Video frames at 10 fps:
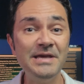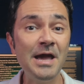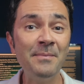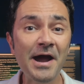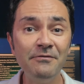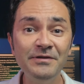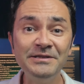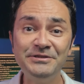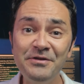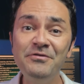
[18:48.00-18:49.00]
PMI
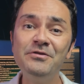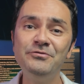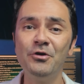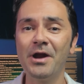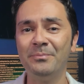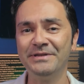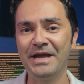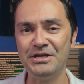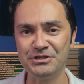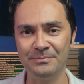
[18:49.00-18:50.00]
will review your
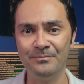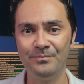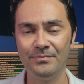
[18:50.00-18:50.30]
application.